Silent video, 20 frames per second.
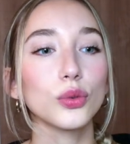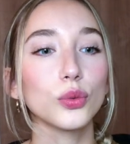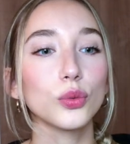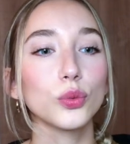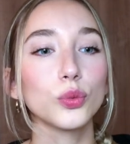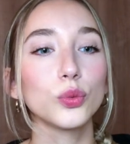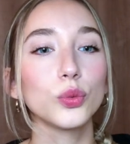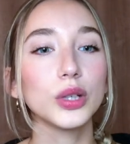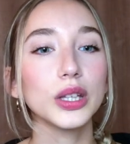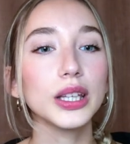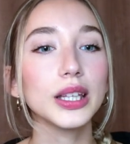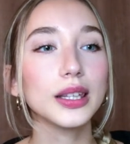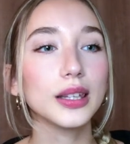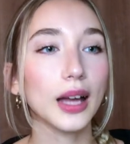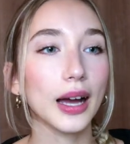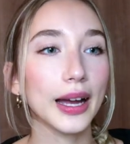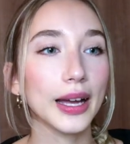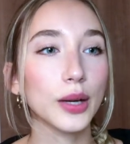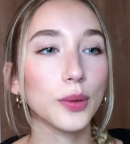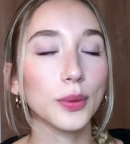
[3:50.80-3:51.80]
really
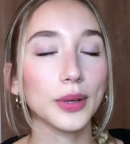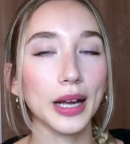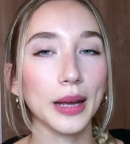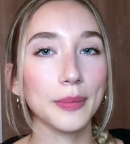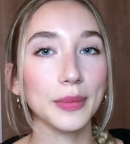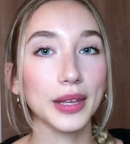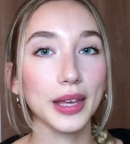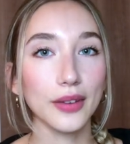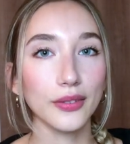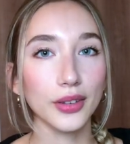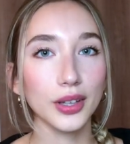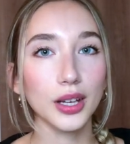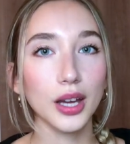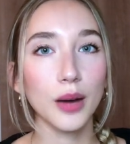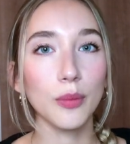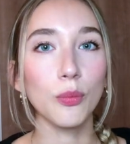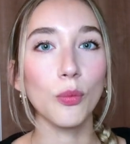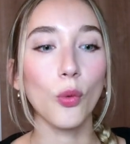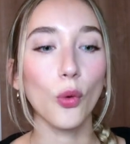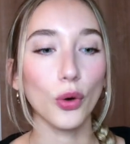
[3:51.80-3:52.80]
like when I'm given a
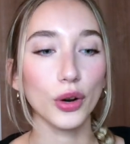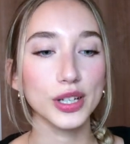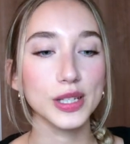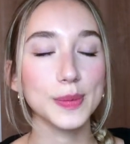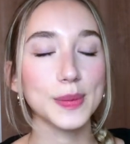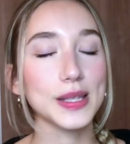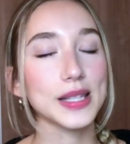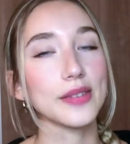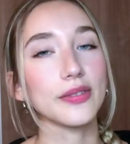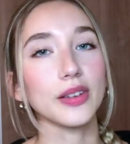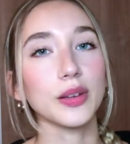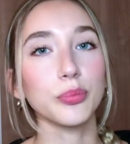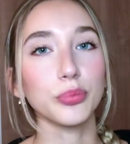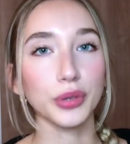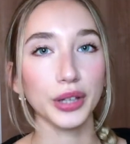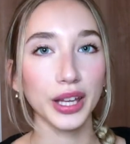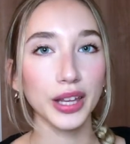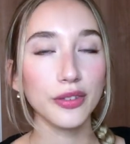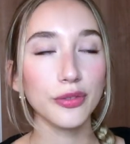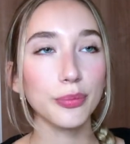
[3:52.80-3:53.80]
more specific
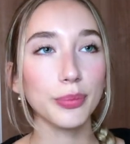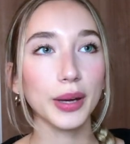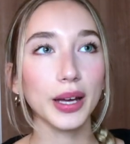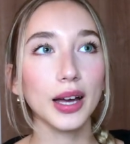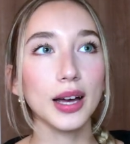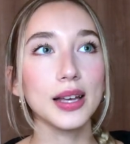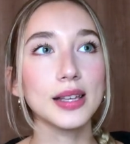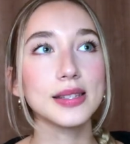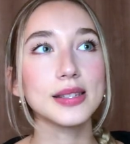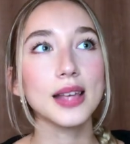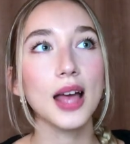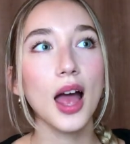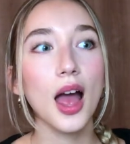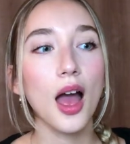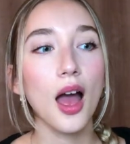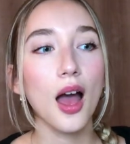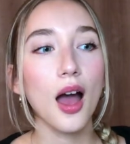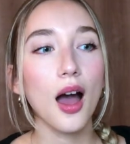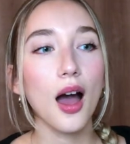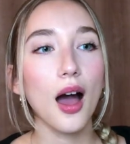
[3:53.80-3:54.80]
brief, because
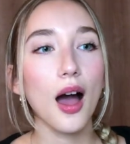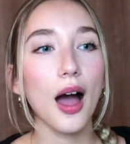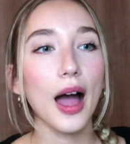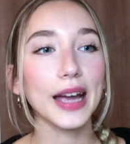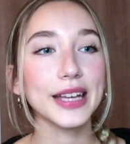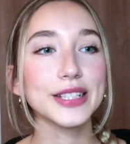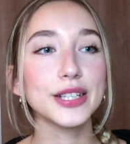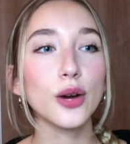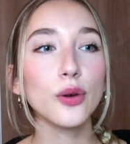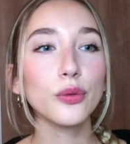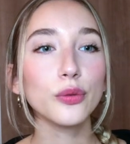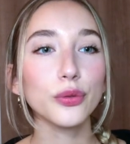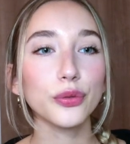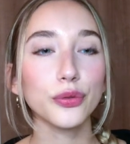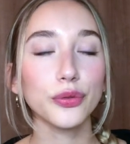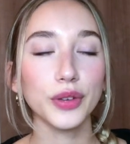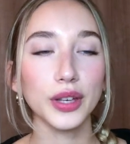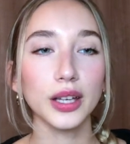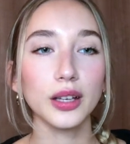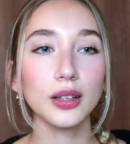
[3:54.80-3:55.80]
I don't
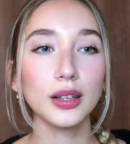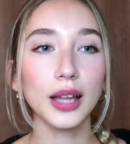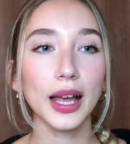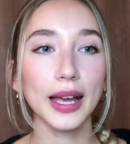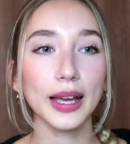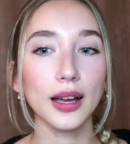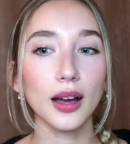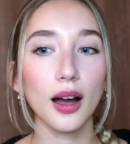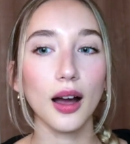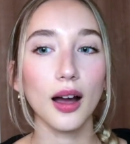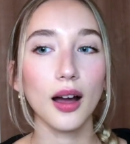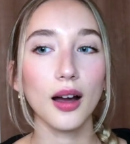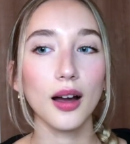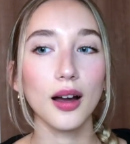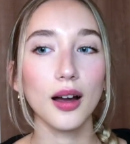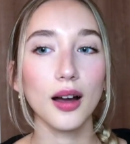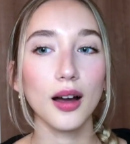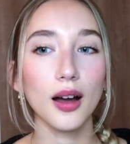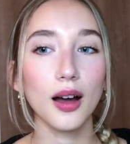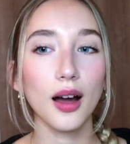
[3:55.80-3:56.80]
feel like
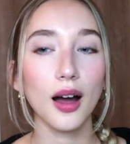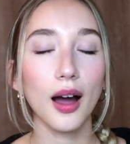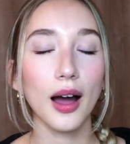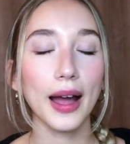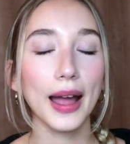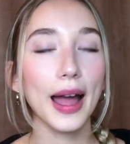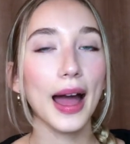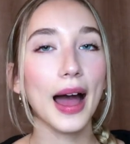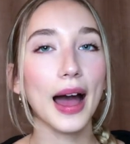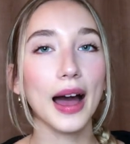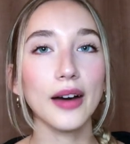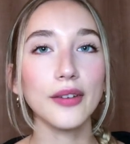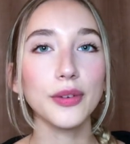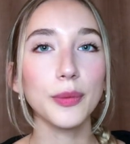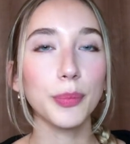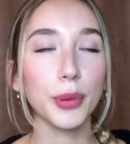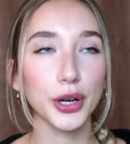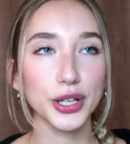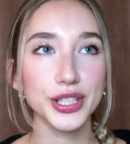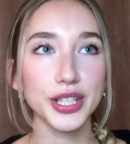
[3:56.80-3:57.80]
I have a
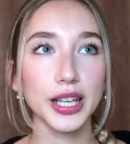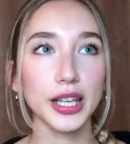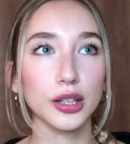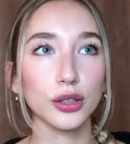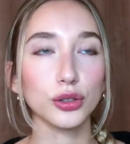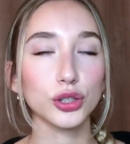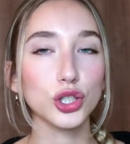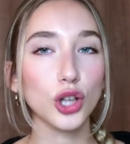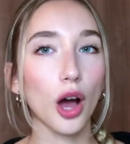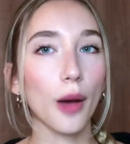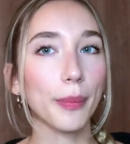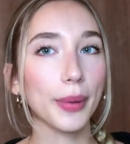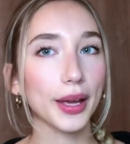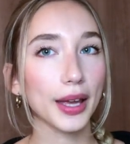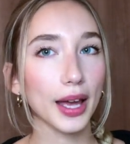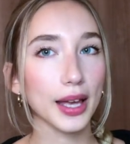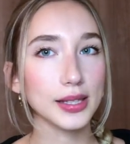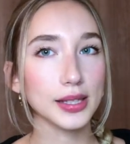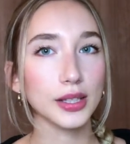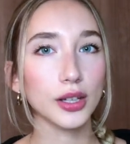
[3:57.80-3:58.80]
particular topic
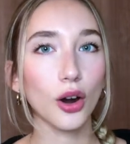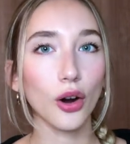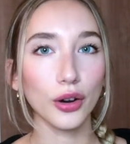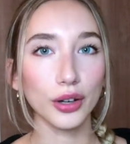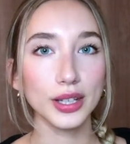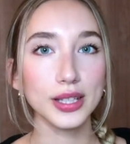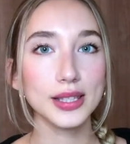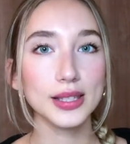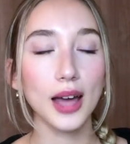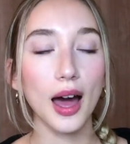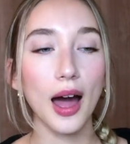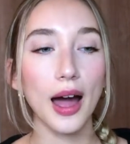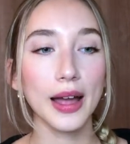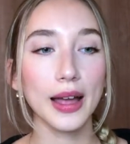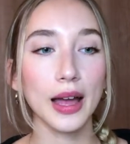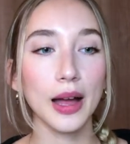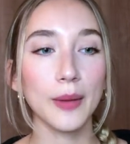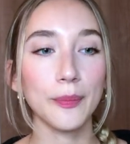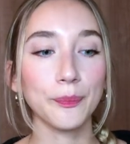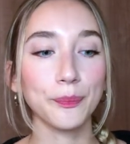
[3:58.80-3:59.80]
as an artist that I
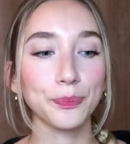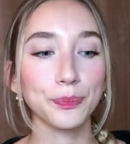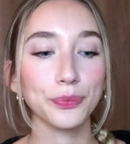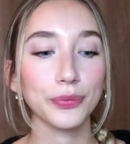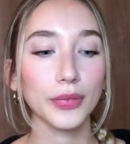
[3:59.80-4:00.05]
am